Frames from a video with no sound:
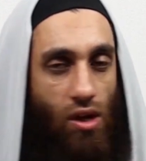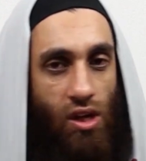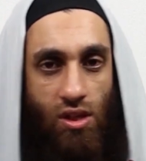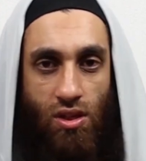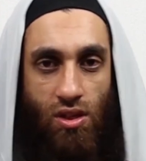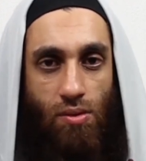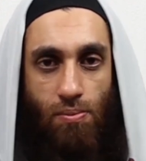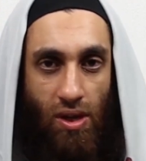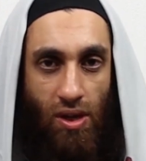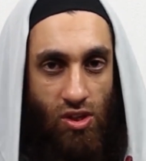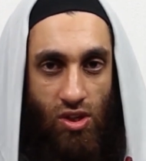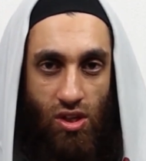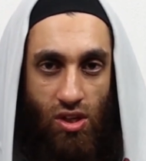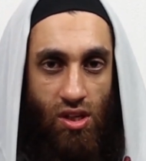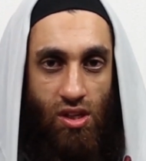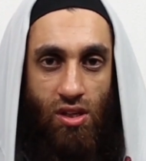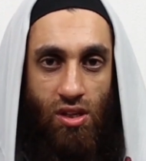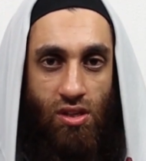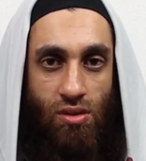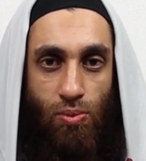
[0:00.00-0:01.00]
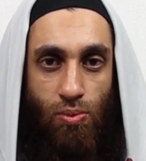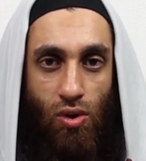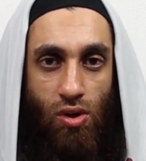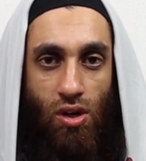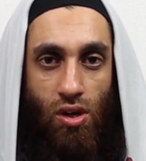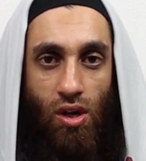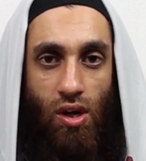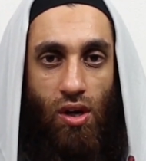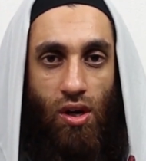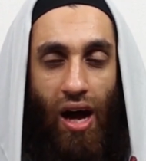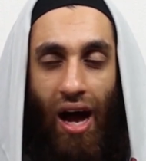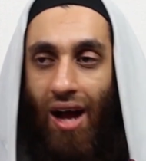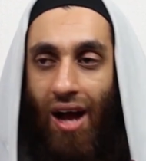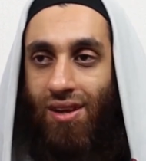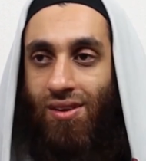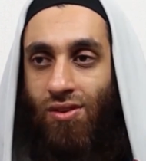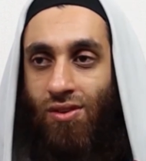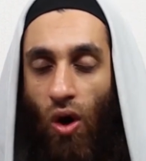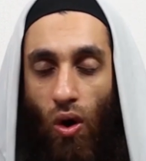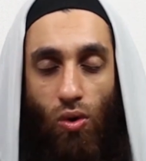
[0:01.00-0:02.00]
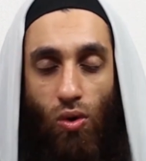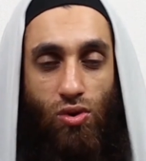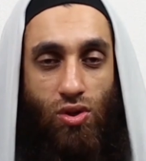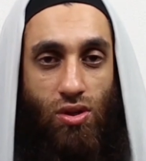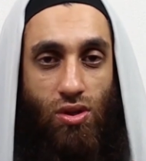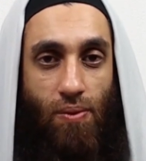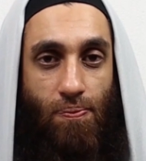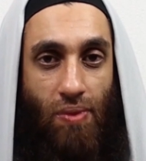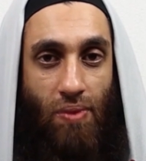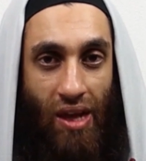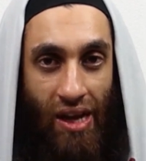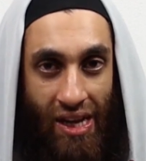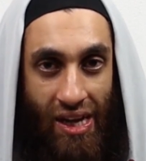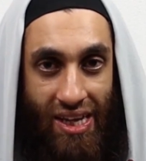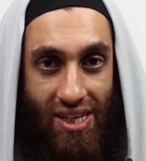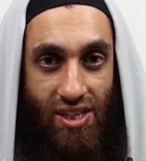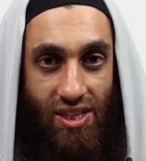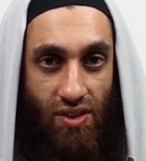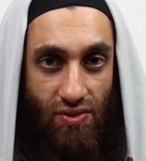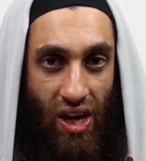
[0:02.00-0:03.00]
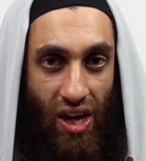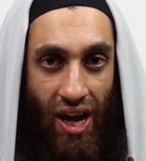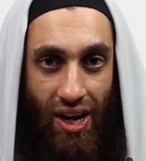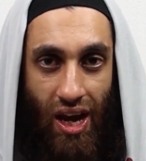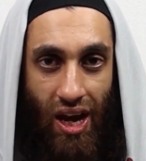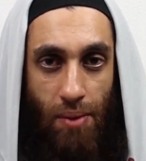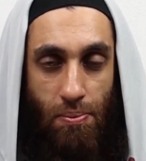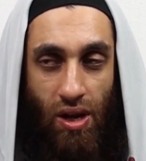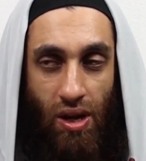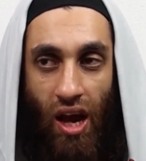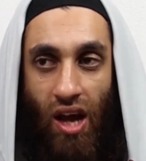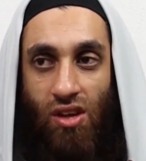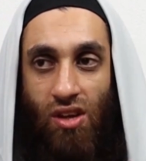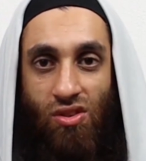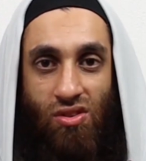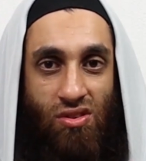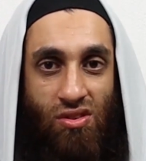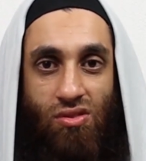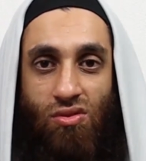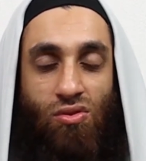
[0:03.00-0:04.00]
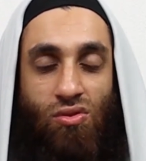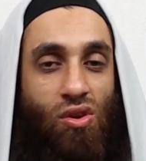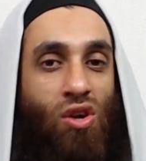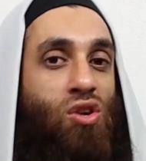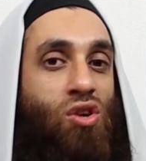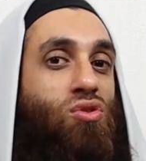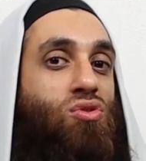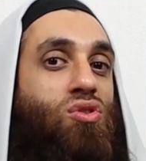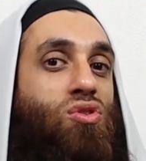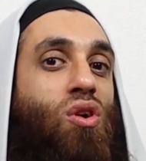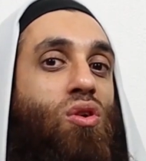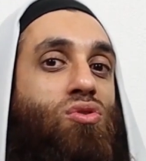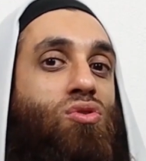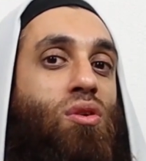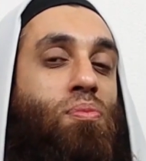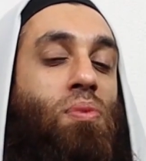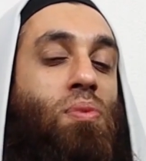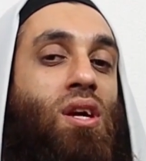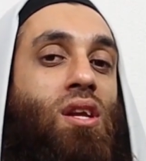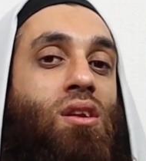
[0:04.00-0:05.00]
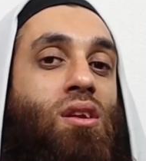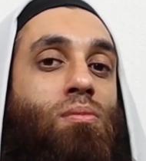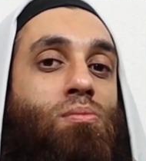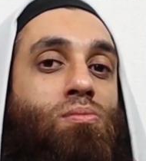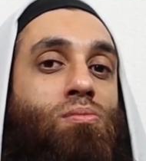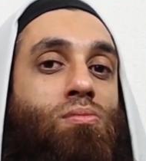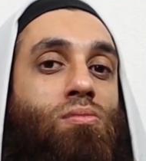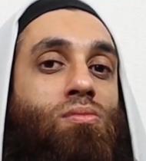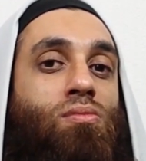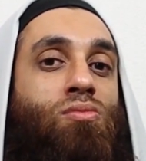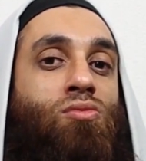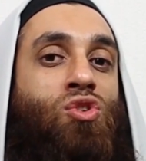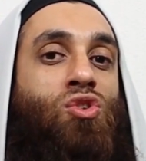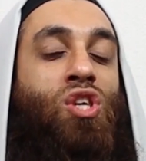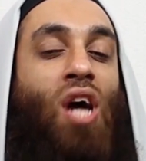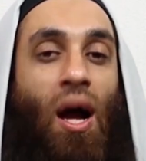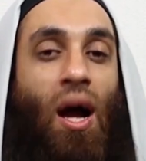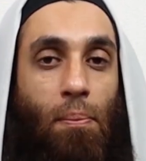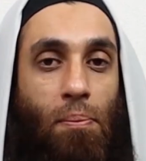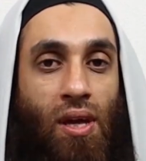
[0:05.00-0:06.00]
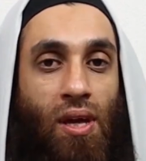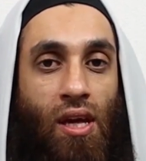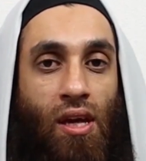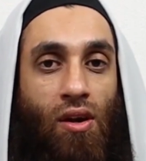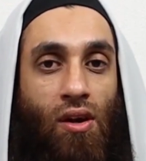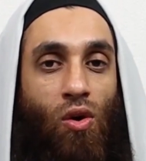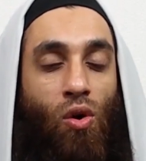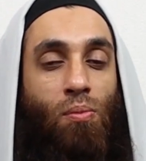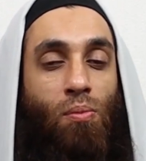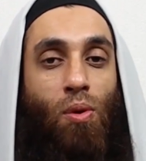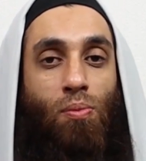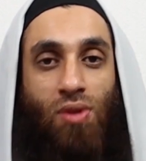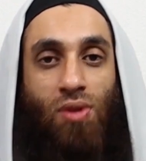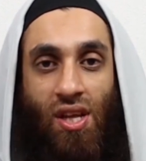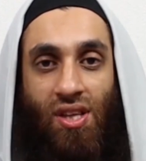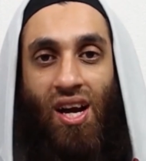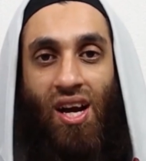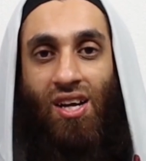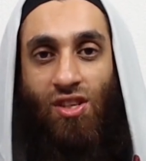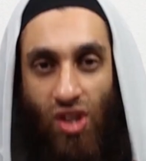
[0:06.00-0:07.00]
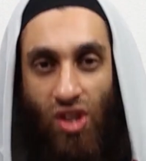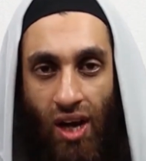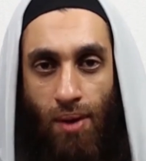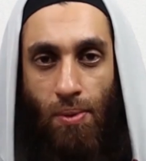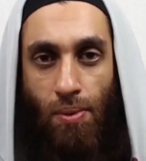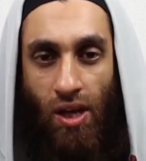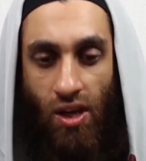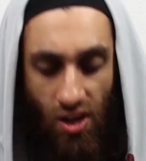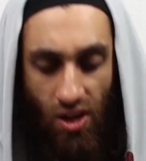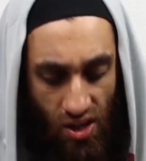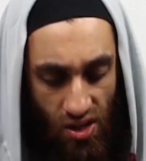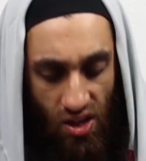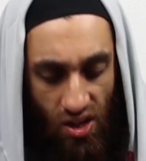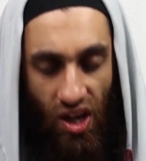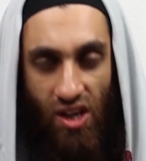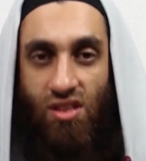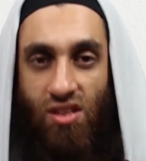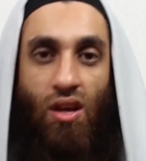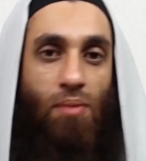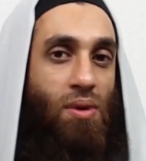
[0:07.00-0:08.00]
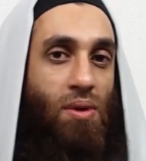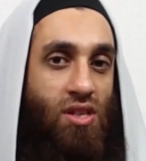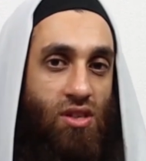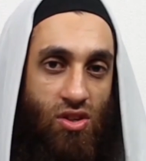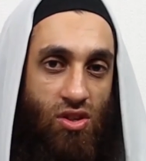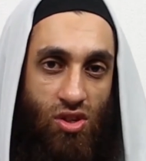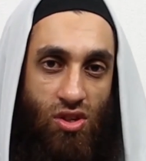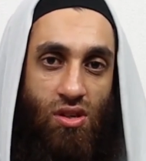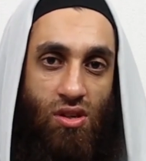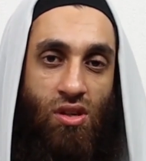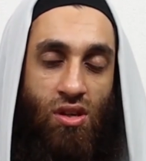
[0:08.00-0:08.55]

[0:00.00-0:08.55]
isn't mentioned in this book, and those leaders of the Hanabila accuse those of being Jahmi or Mubtadi'a Jahmi, and he's not based in